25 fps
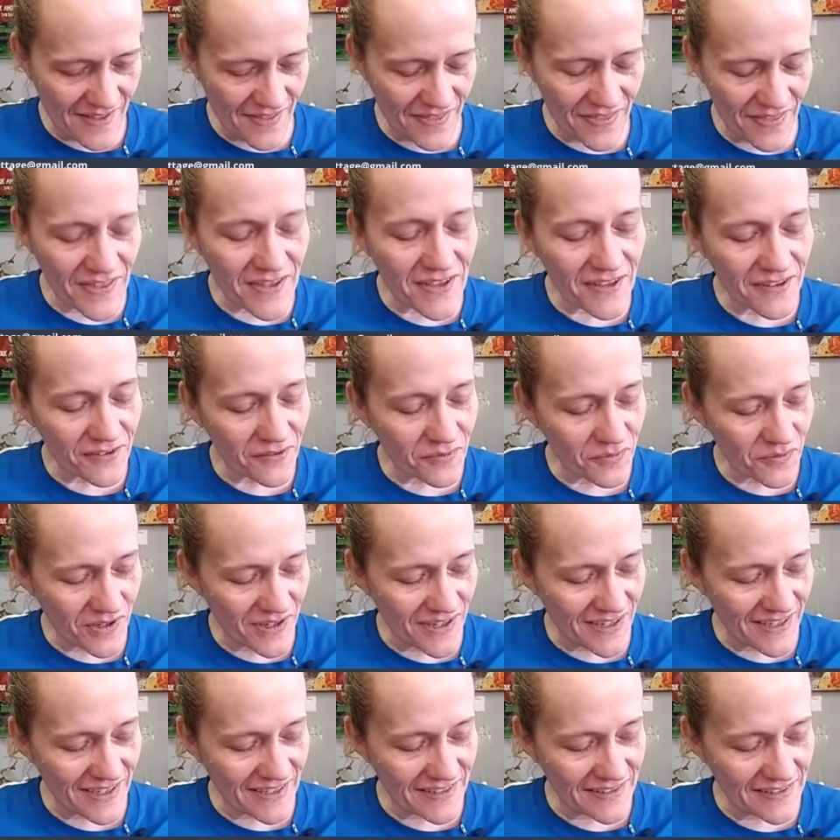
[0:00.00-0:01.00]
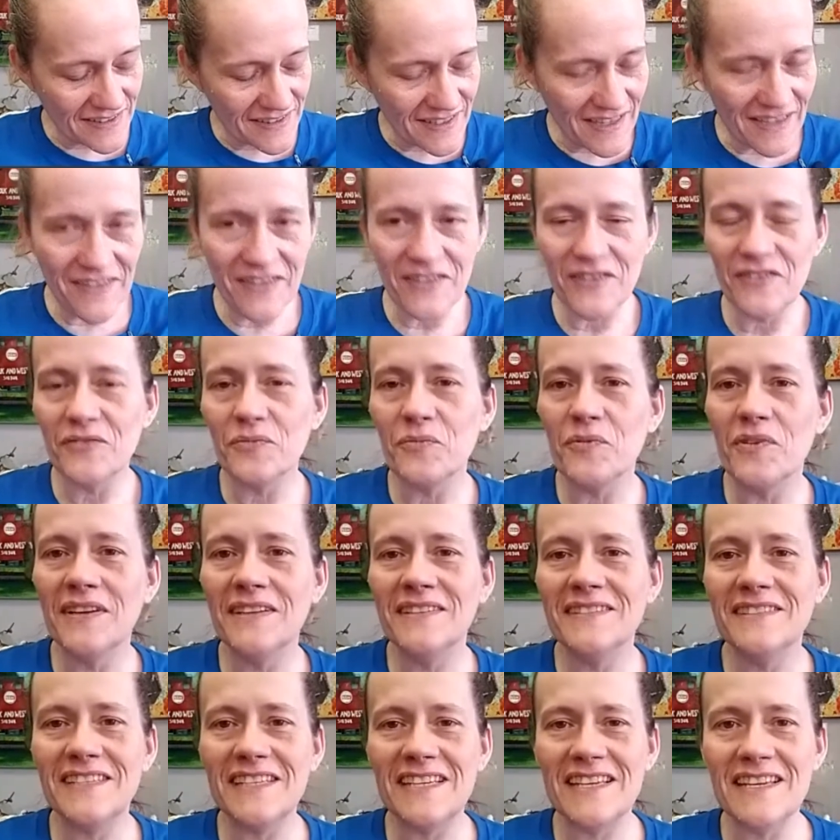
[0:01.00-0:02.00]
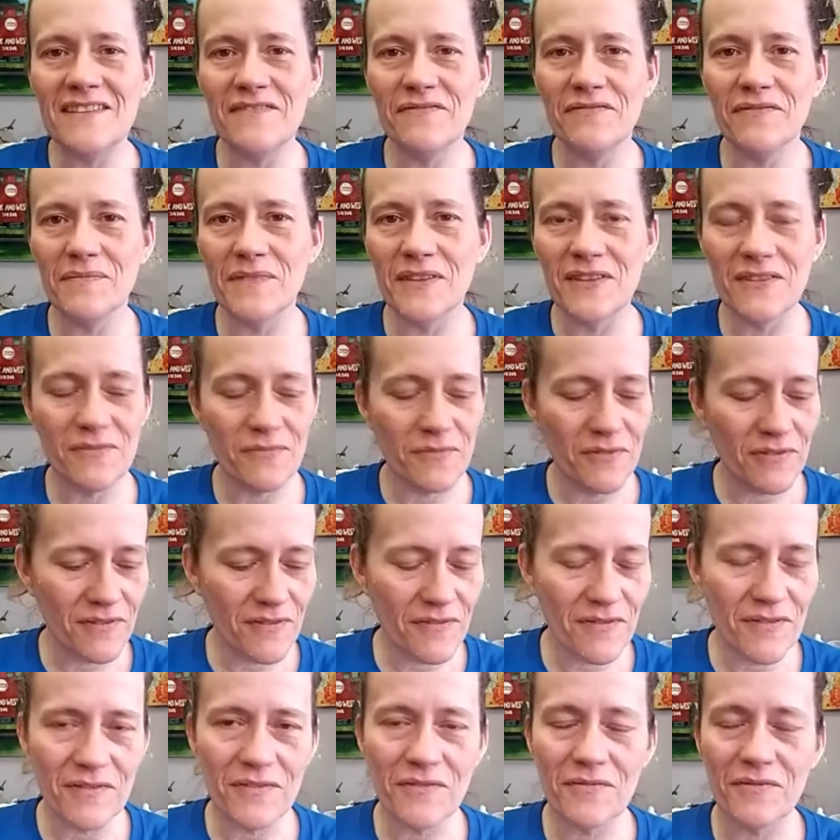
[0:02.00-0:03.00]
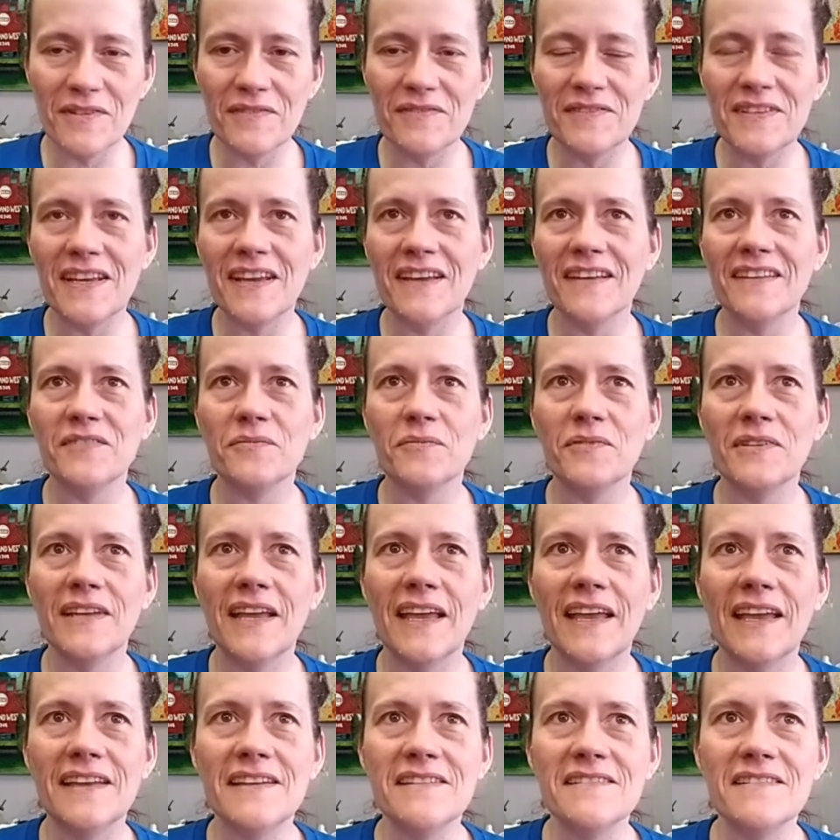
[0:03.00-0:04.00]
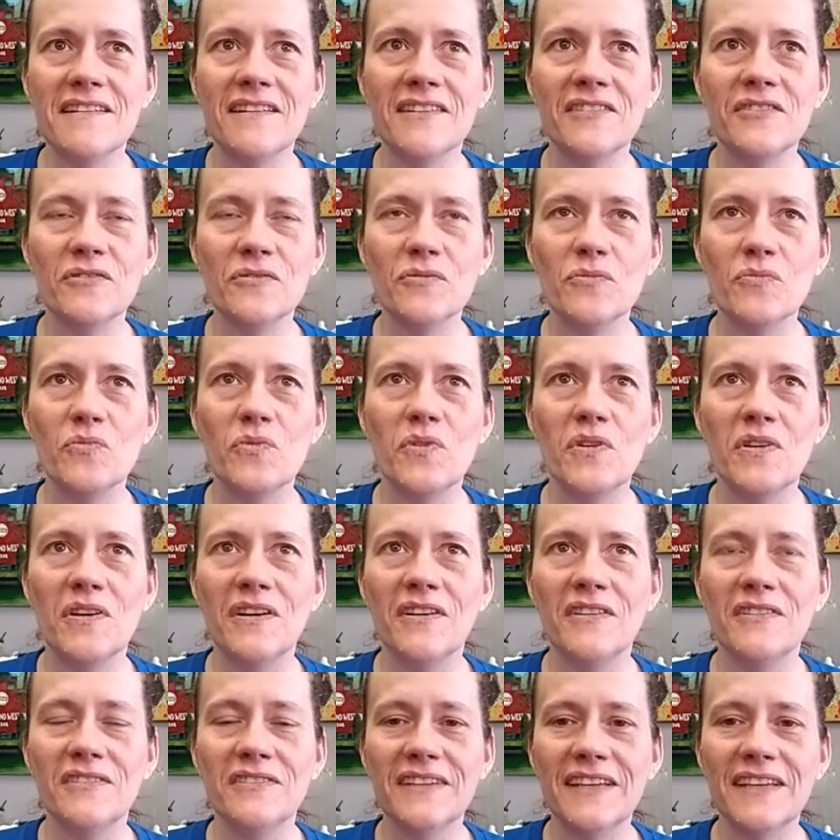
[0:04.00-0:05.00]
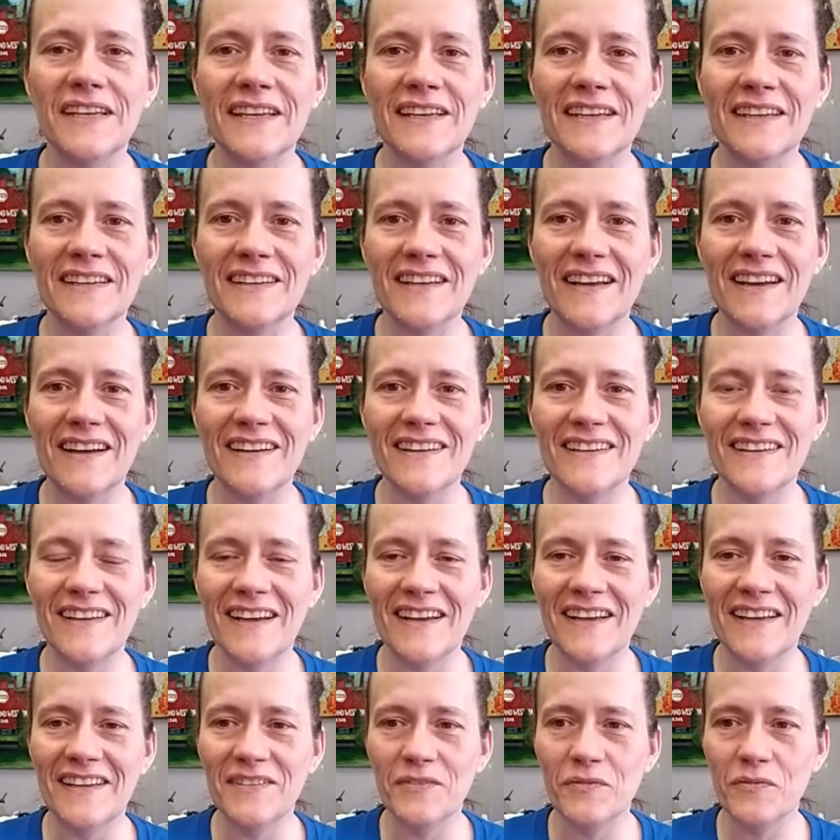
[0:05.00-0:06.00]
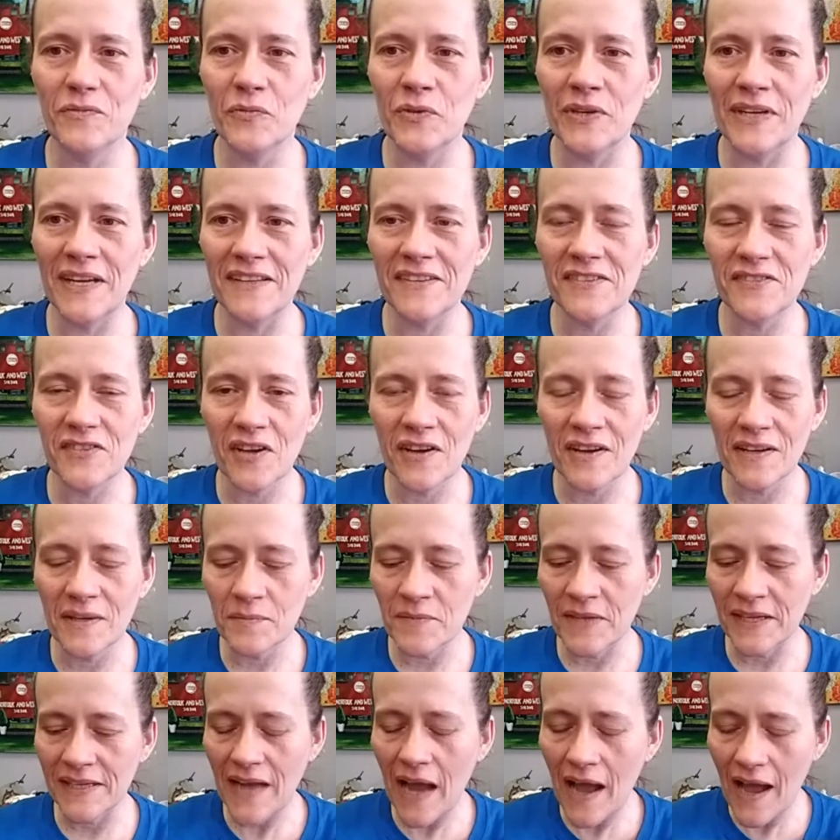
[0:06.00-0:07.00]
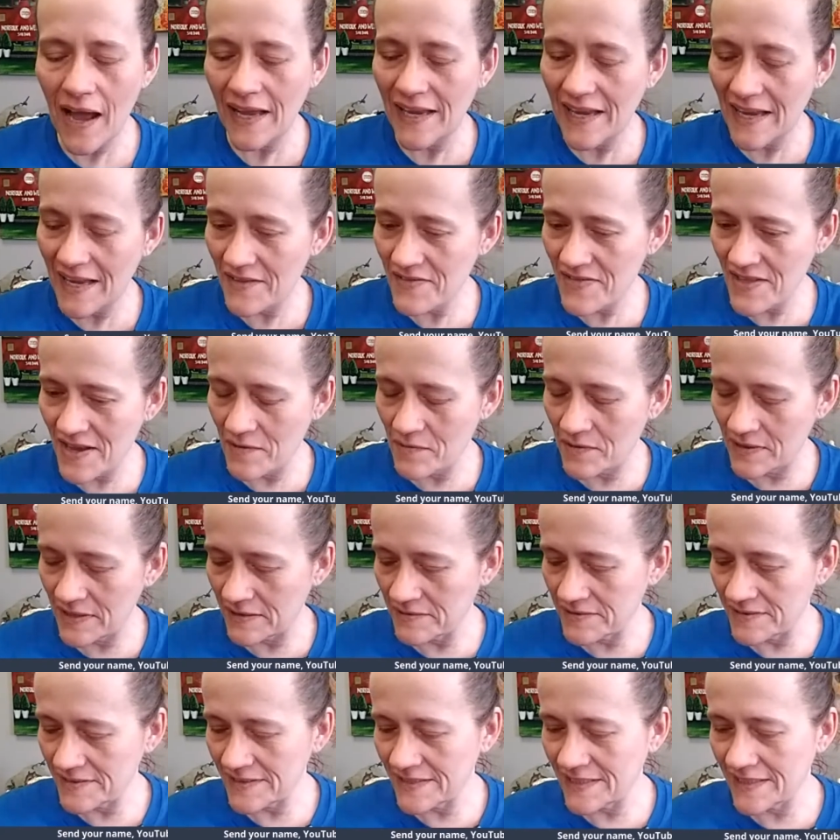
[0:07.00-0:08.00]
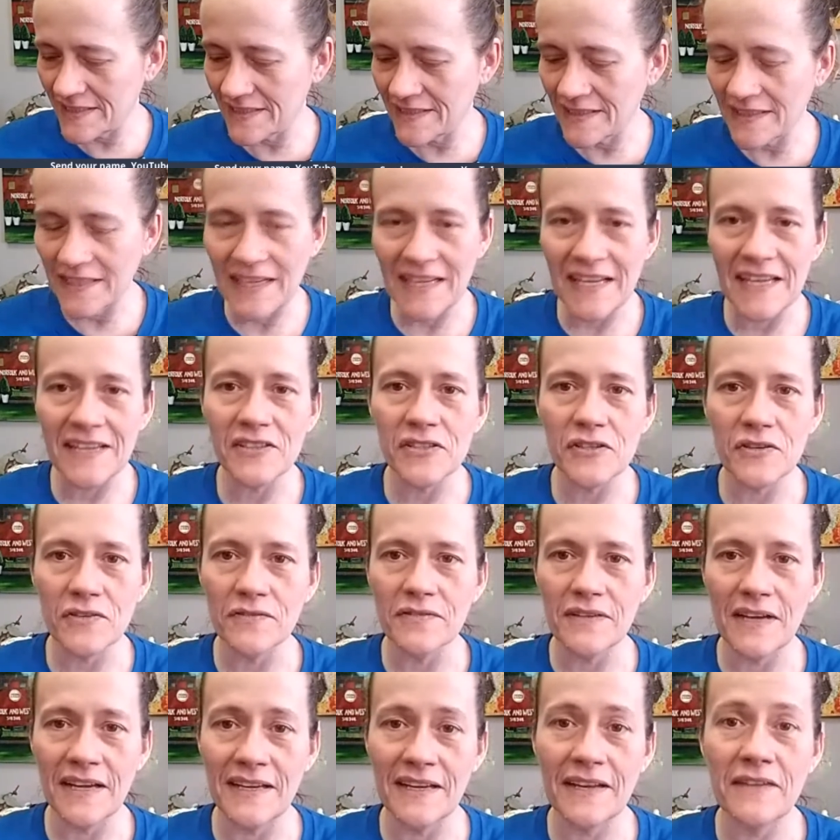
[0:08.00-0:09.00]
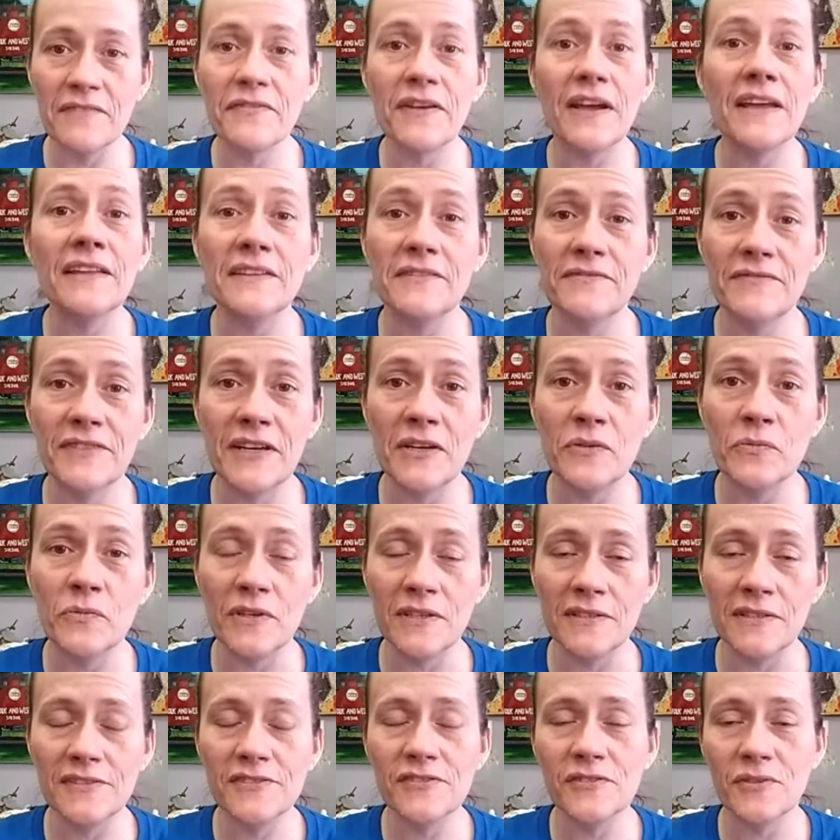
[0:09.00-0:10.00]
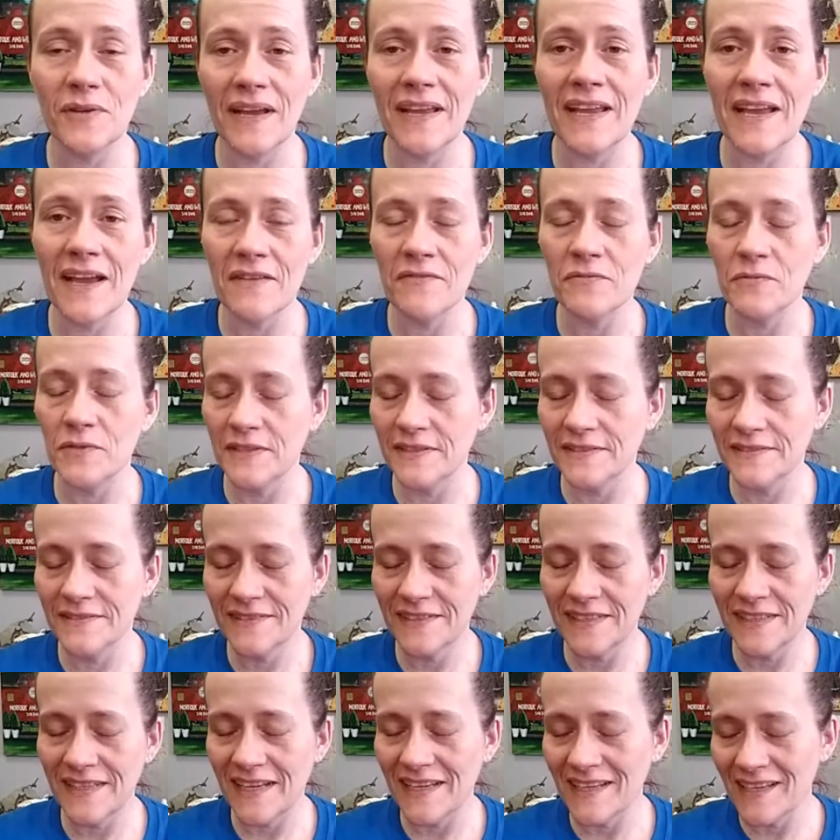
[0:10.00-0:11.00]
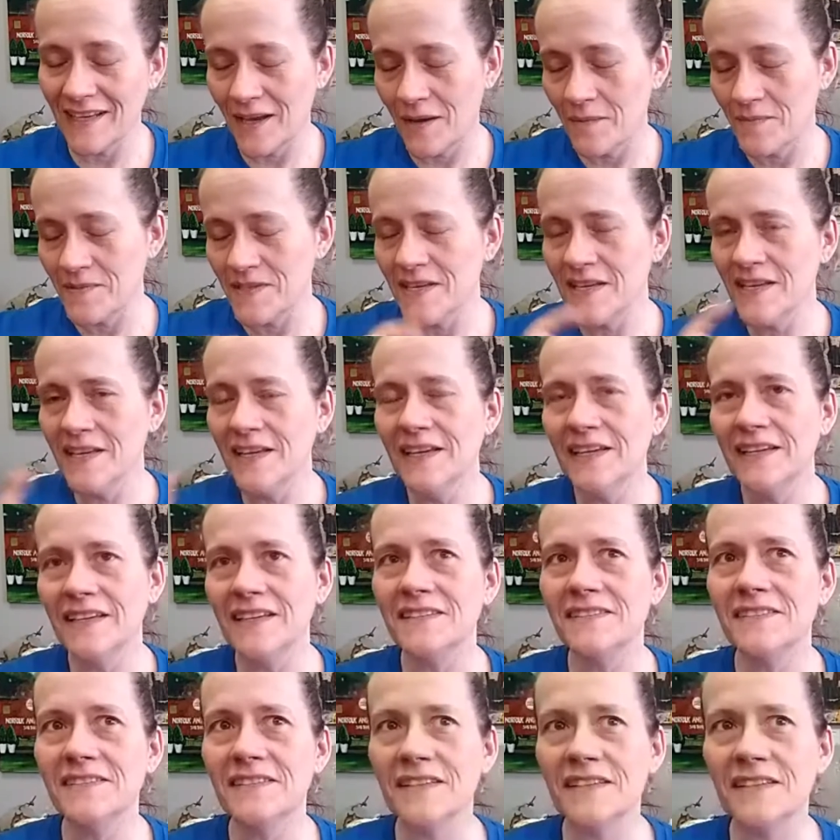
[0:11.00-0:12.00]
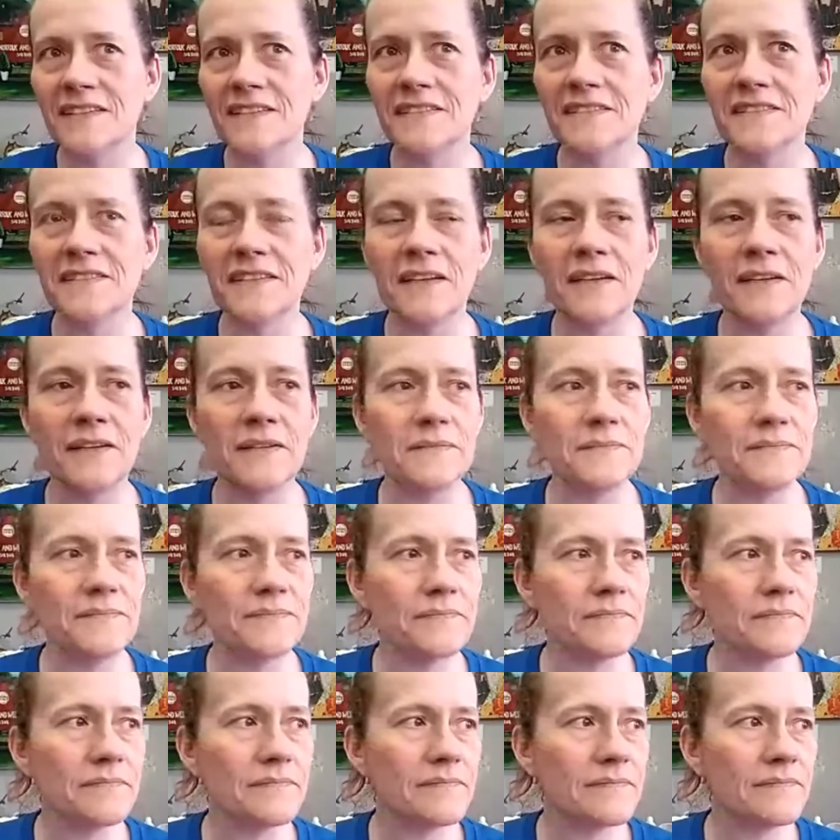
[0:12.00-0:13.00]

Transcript: This one, there's one D from the Thrill of the Thrift has one hanging on her wall, and I when I saw it, I'm like, I had that when I was a kid, and I had to go, and I finally found one, so I have one that I kept. It says, um,